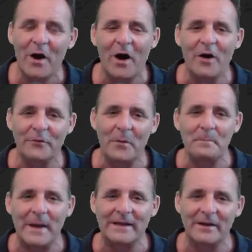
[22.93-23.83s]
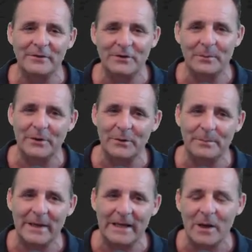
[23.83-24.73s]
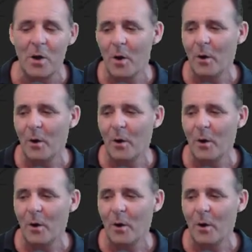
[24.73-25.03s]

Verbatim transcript: of MainWP.